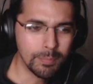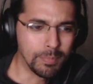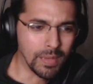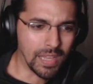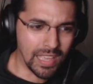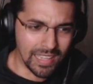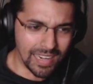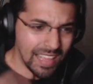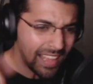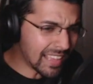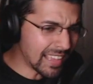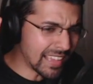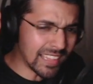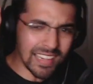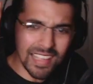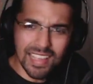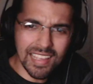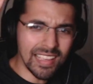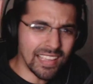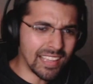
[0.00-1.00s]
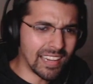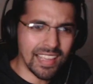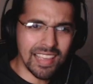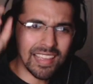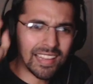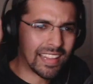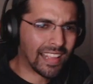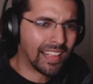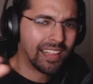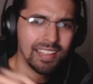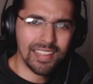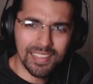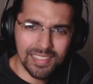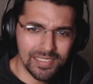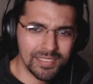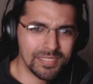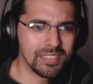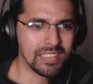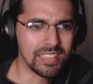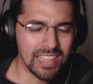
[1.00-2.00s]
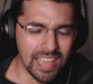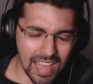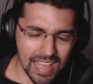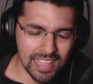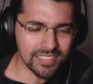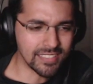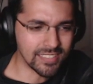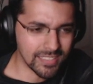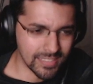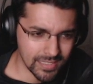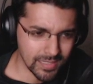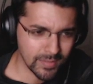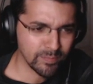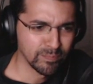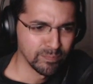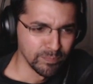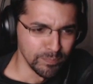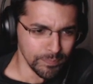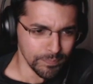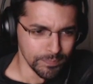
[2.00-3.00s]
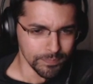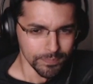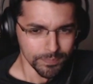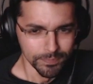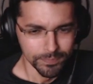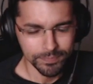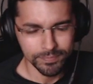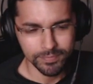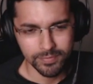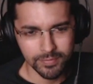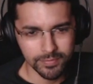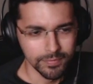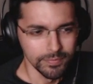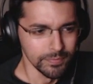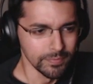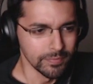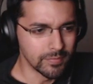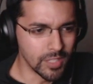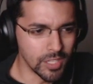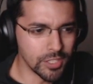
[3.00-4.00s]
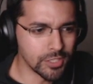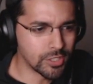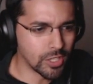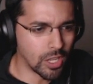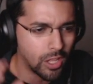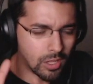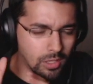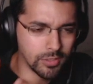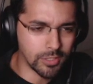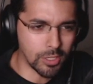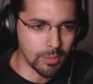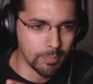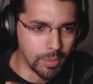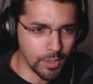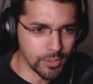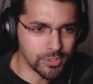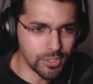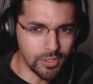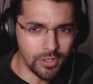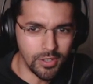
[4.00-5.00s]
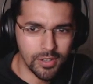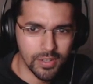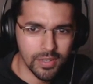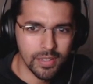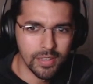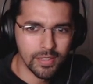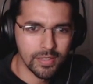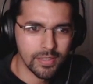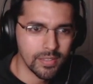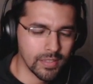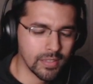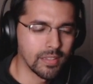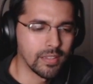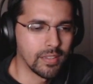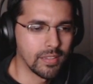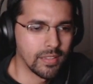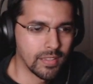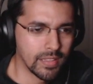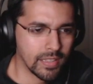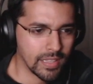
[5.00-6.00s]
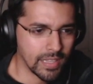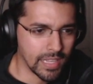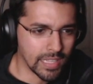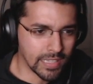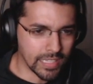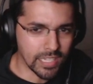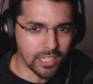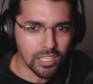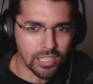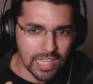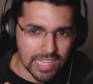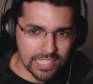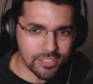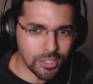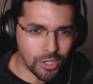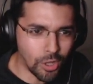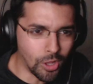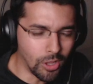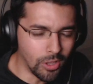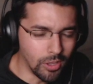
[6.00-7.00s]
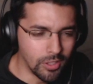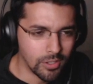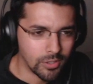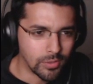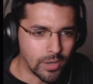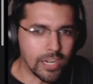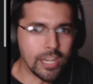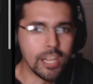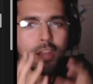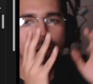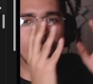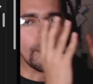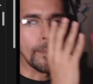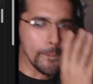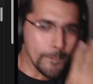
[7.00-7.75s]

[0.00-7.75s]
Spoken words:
Ba-da-da-da-da. Yes! This is all the composer. And then classical, right here.